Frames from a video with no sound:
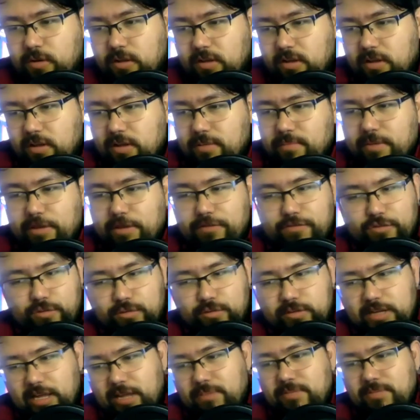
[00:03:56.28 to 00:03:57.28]
my full
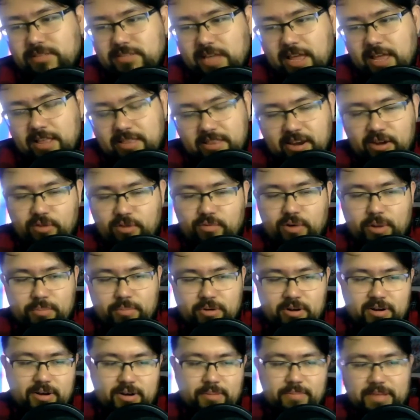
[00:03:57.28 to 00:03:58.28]
name is Anthony
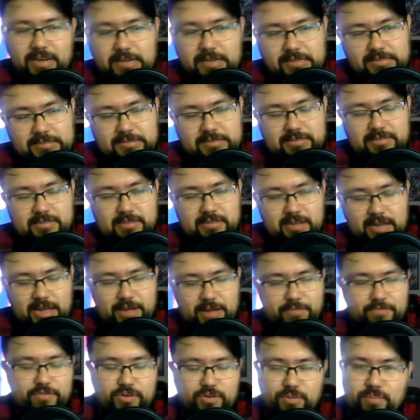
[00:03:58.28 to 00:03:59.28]
Robert Ramirez.
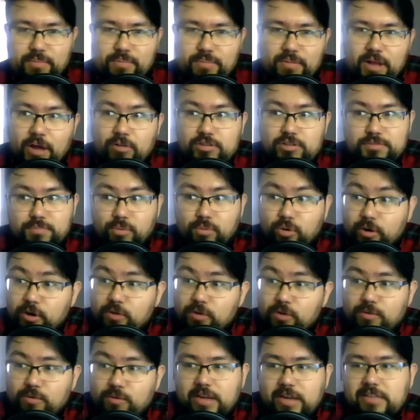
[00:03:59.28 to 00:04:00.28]
I'm from. I was born
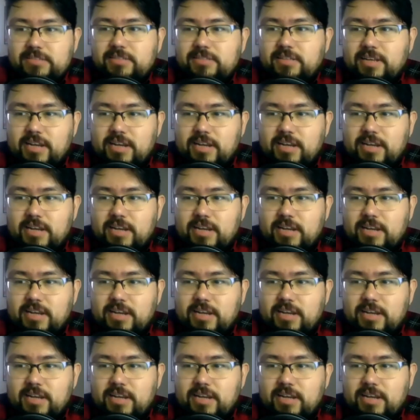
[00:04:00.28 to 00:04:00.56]
and raised in El